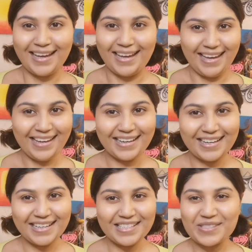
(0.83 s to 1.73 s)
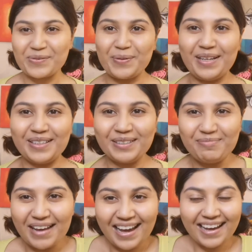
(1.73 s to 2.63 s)
Hey guys, welcome
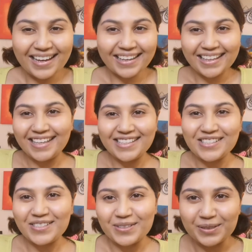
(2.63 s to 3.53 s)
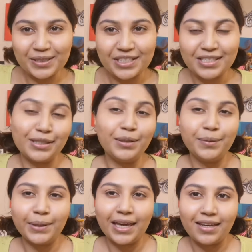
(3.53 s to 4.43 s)
back. It's so good to see
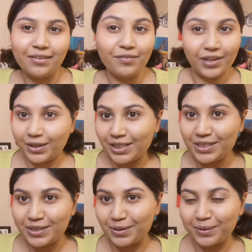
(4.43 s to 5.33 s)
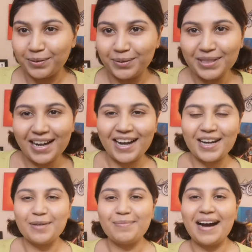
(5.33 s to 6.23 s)
you again very soon.
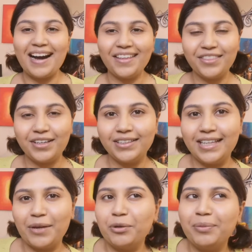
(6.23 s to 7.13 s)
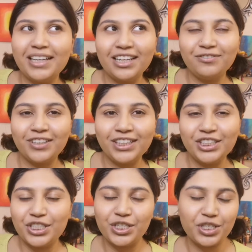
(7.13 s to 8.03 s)
I thought that it would be kind of fun
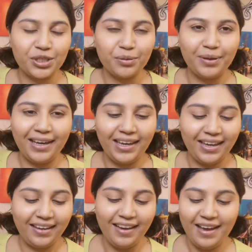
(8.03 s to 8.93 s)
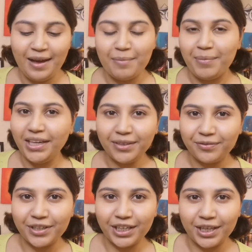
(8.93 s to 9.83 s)
to do a makeup
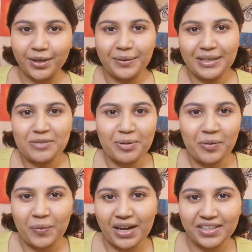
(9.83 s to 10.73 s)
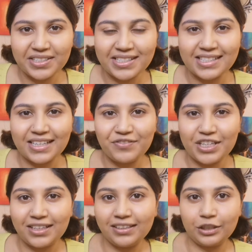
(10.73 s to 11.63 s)
video. It's been a while since I've
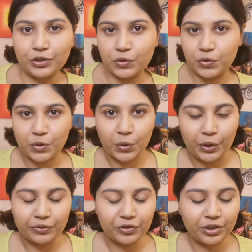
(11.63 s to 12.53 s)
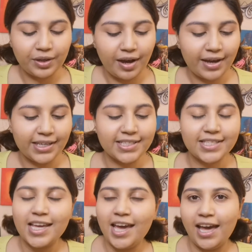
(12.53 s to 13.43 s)
done a little tutorial for you guys
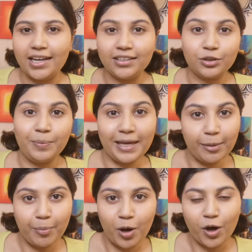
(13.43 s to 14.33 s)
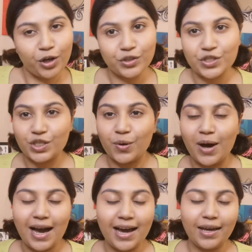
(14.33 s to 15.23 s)
and a little makeup haul. So
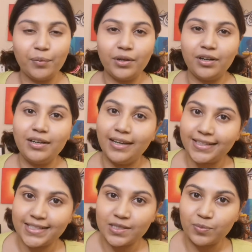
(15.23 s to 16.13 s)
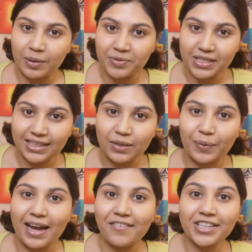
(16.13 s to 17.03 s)
I went on NYX's website. They
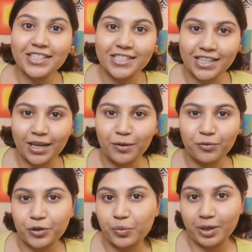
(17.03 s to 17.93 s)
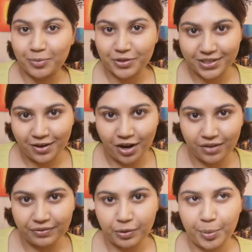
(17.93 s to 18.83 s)
were having a sale for 20%
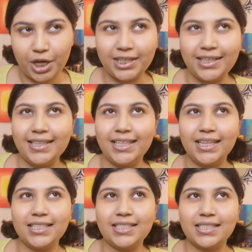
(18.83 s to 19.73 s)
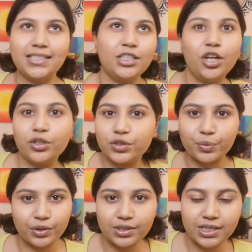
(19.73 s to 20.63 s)
off if you bought, I think, $60
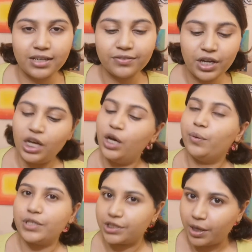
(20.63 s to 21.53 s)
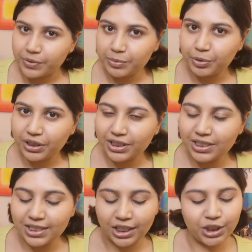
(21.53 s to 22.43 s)
worth of stuff, which I thought was a pretty good
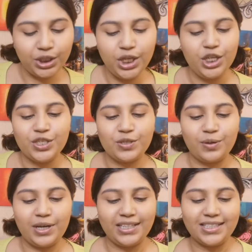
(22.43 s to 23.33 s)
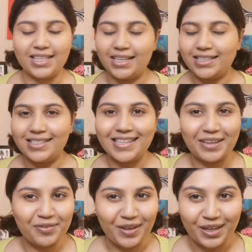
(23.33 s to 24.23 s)
deal. So I decided to
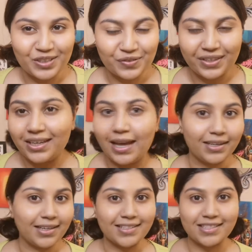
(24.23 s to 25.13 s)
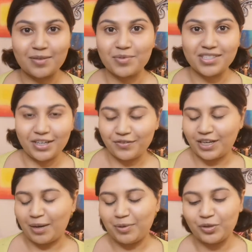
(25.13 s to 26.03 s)
take advantage of it and get some stuff that
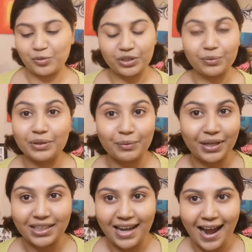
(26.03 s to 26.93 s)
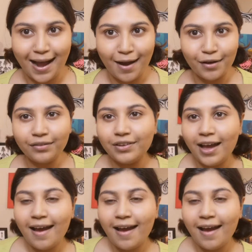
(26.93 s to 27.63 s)
I've been really waiting to have.